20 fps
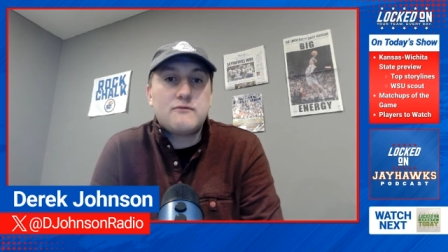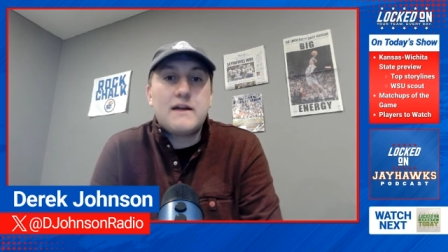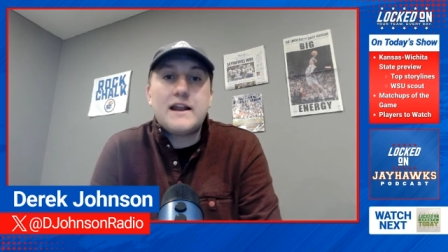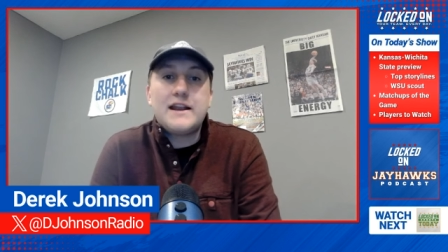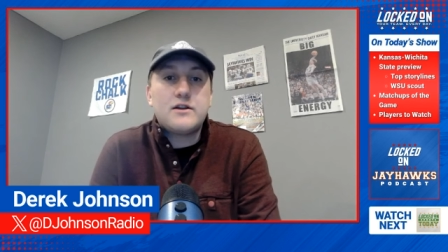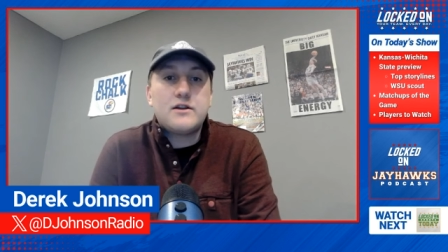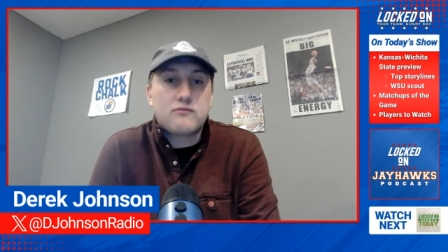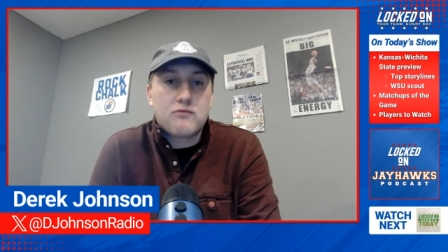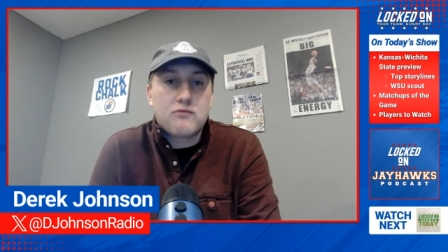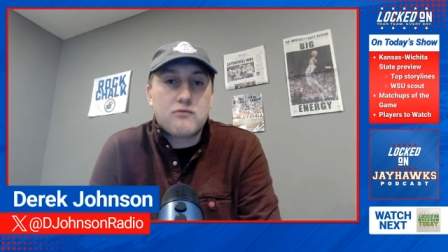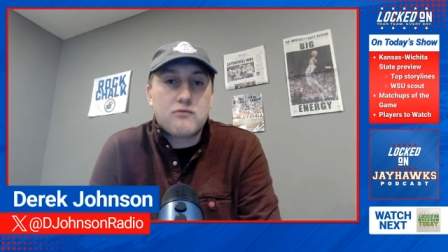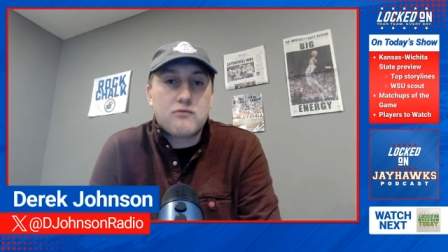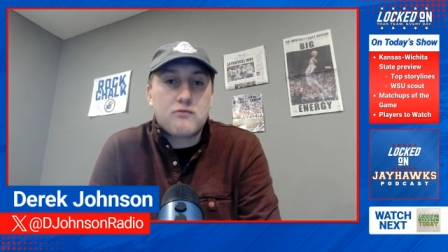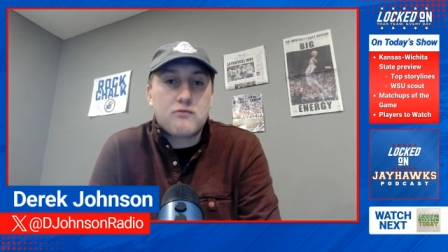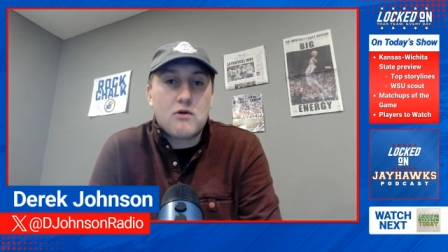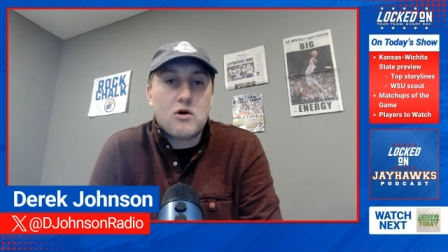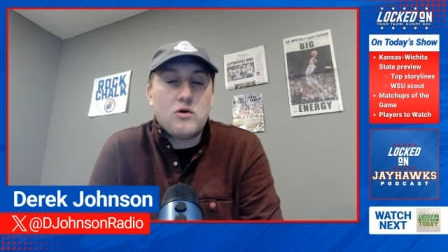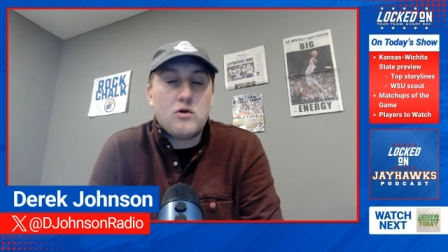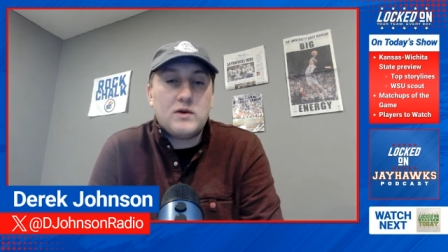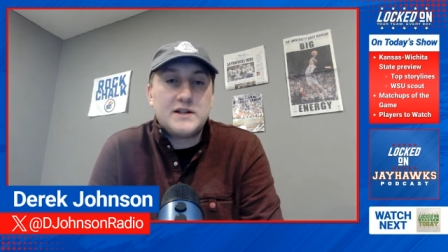ready to
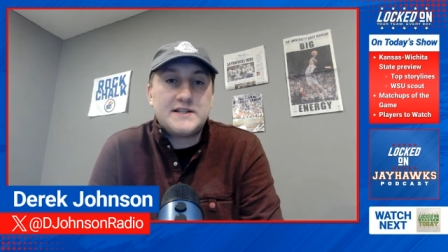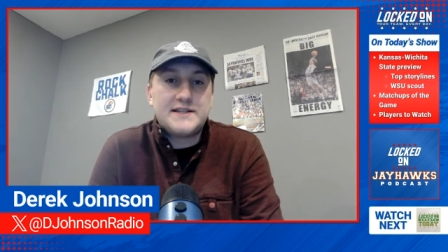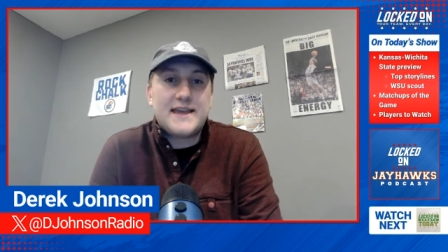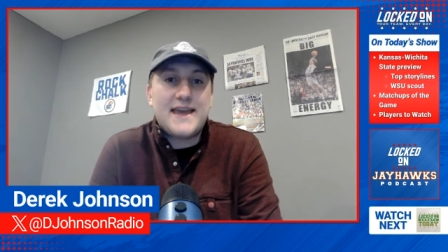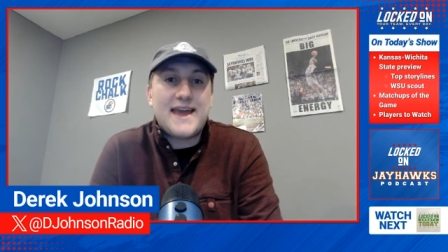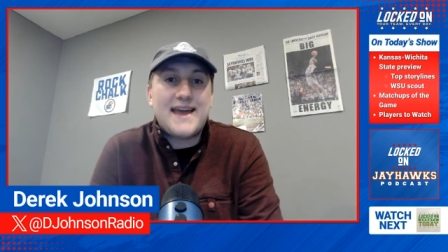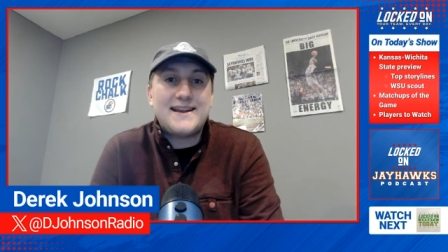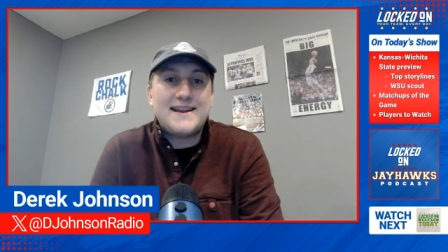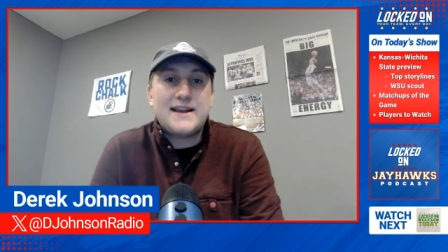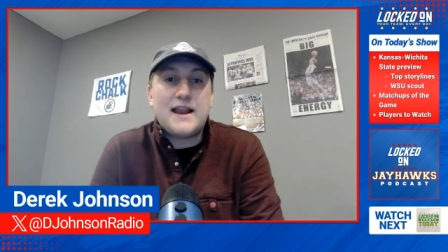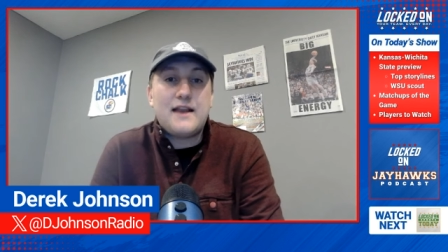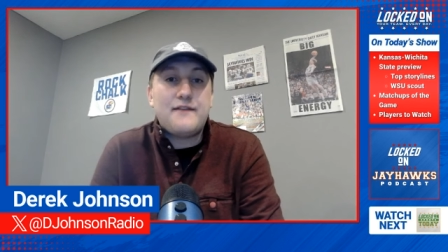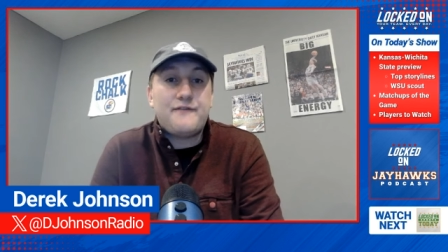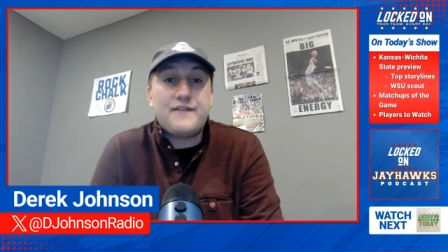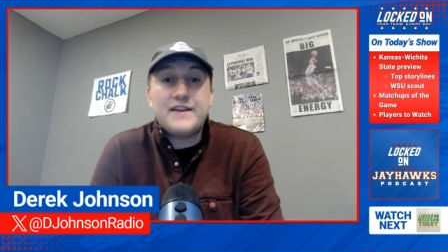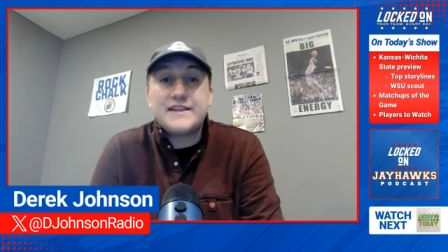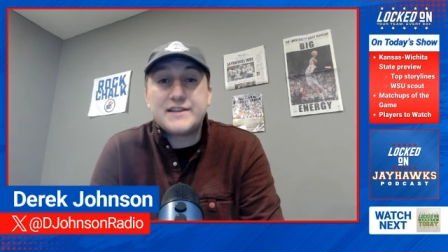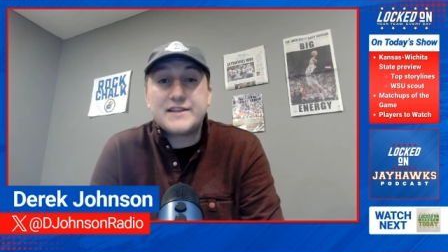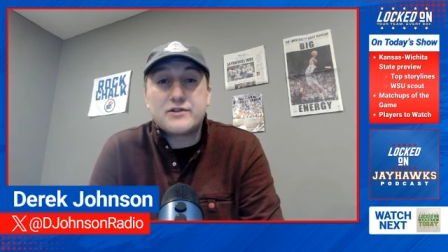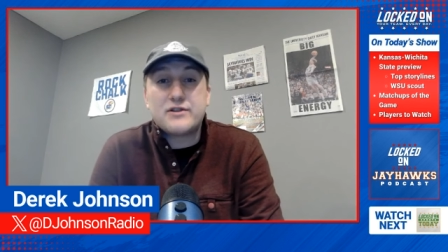roll once again and, and
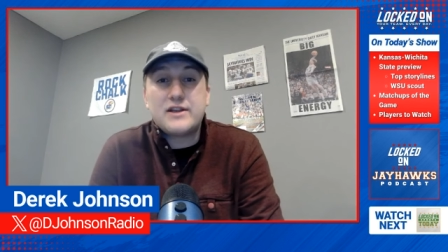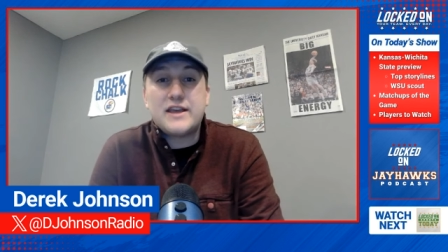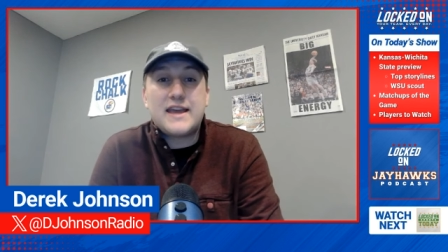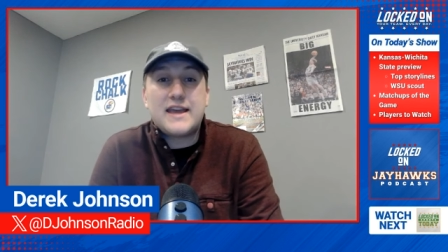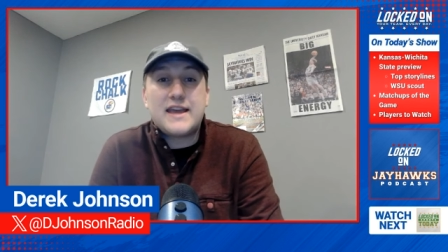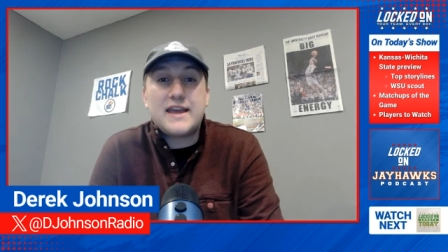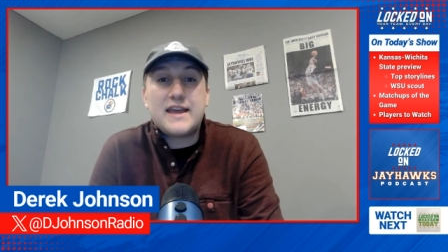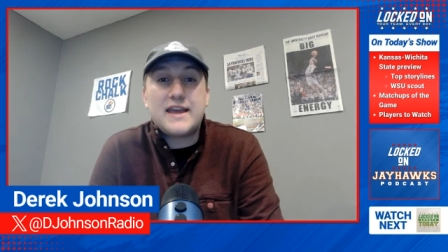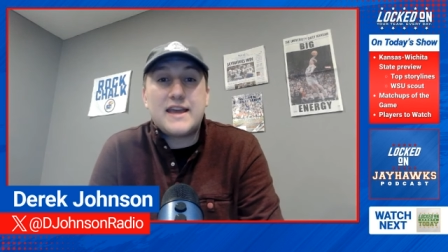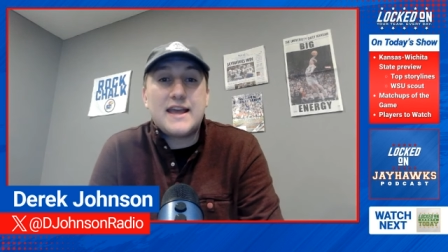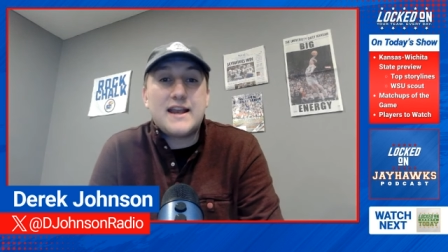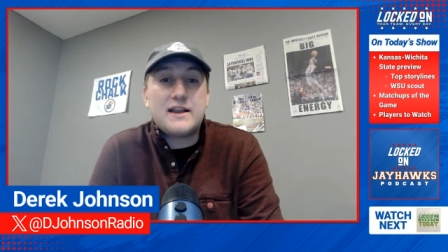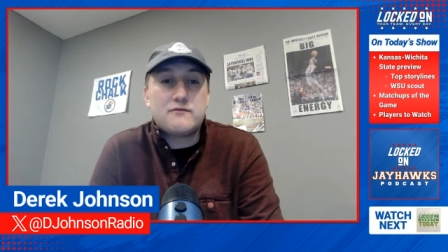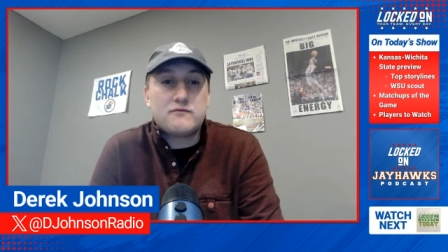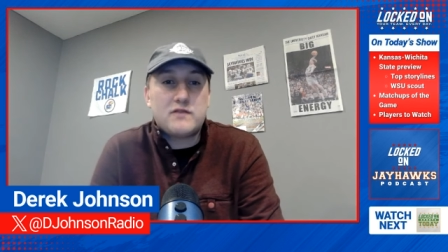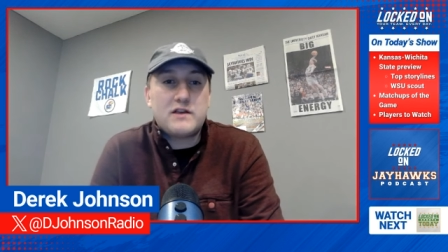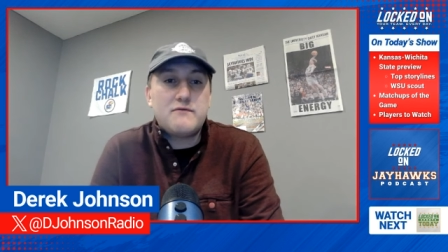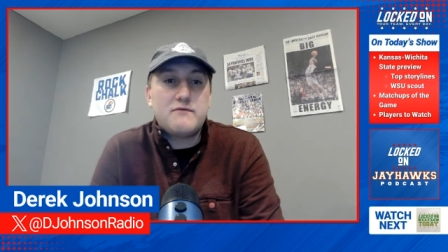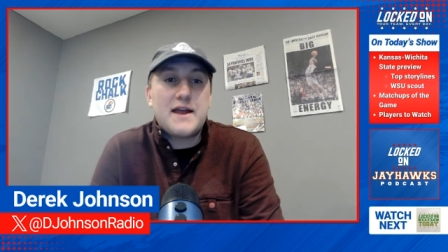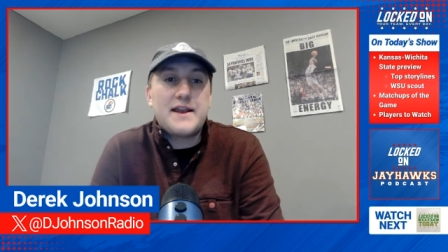physically getting
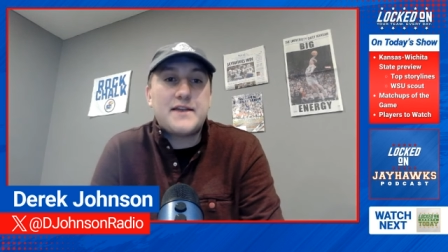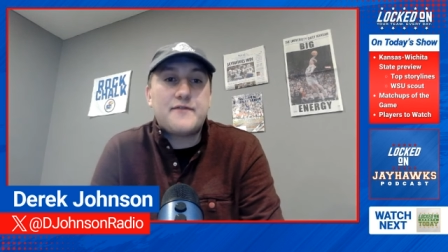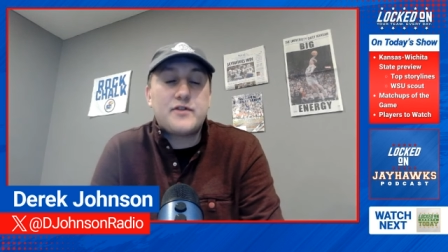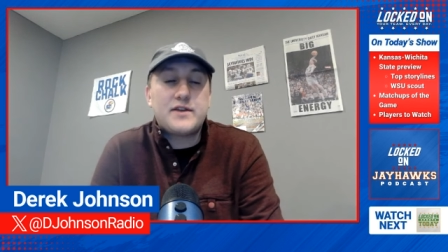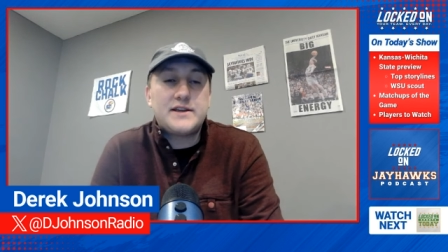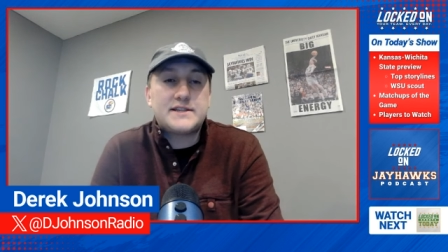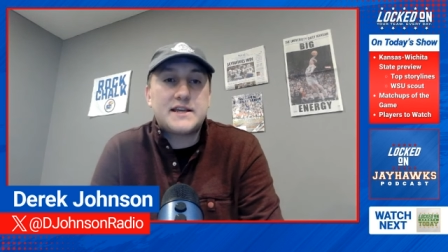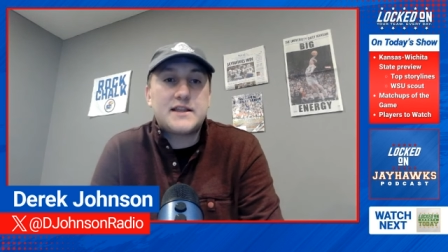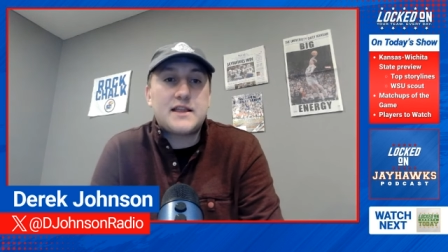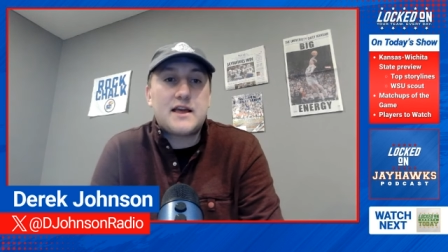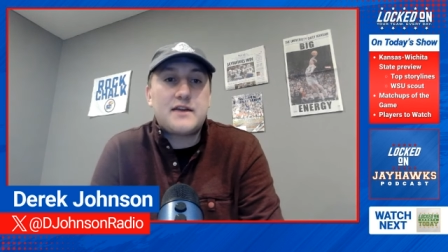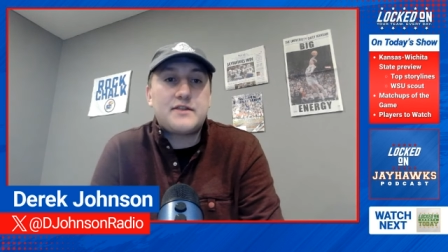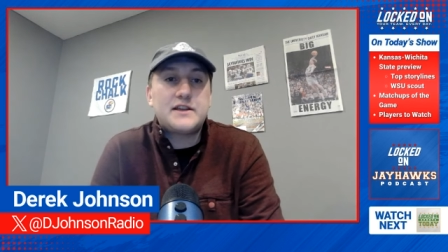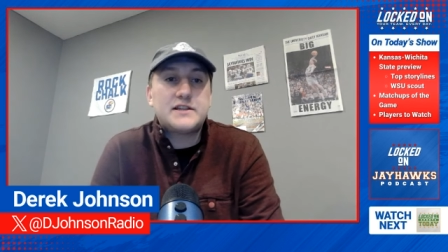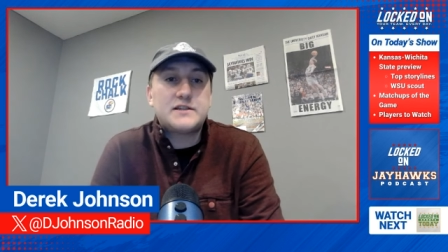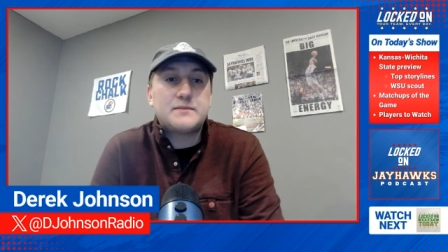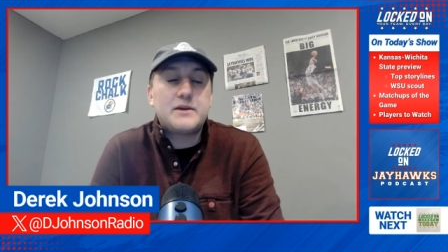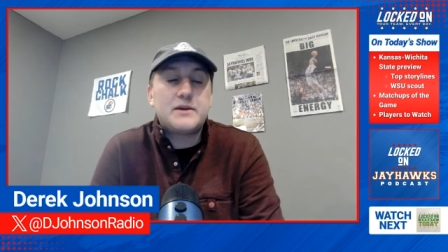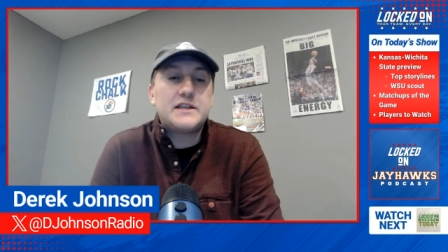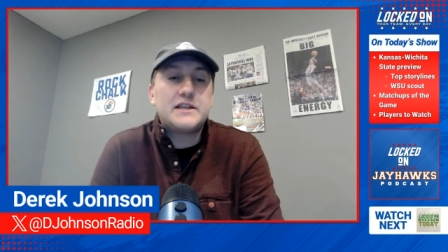re ready for this, I, I
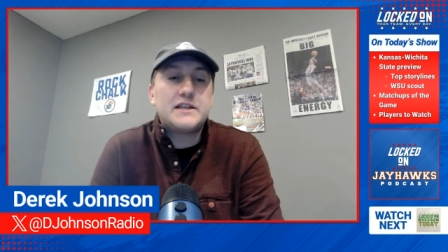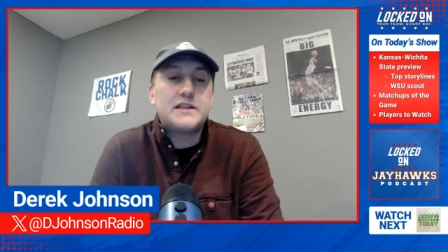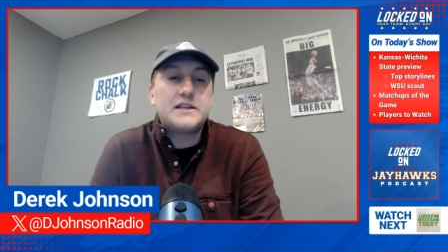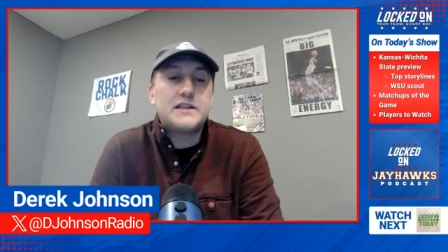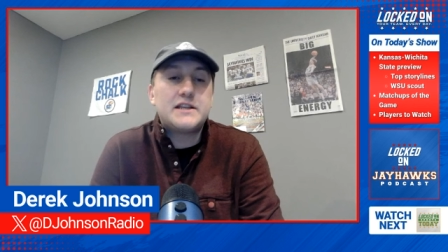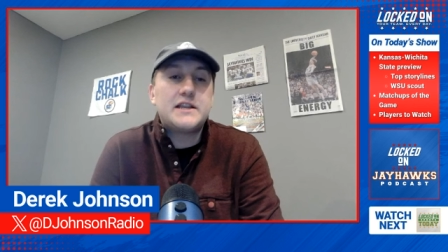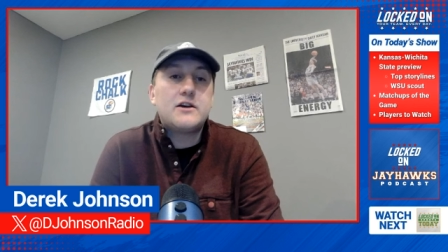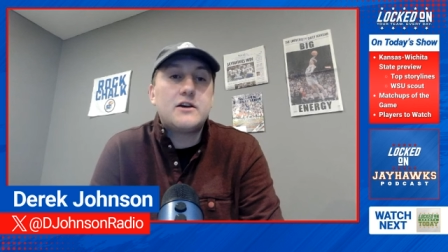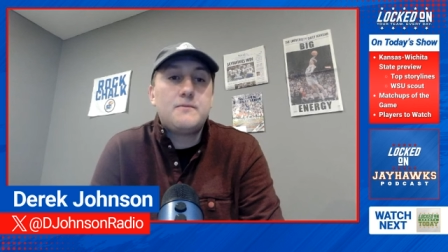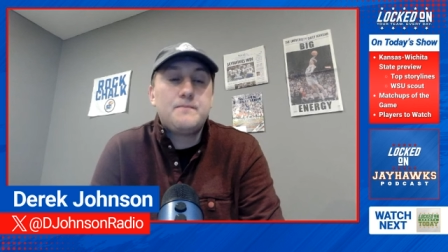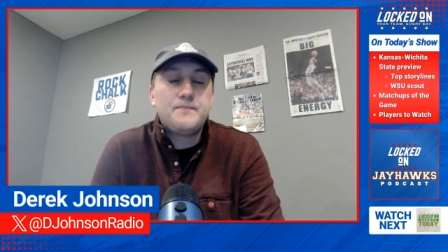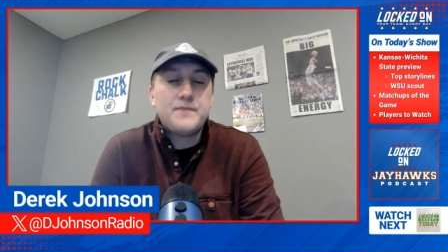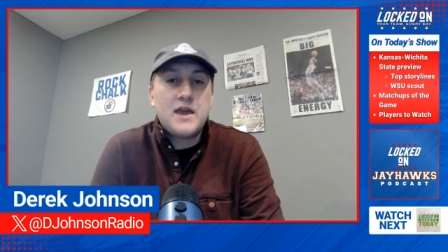think is a big deal.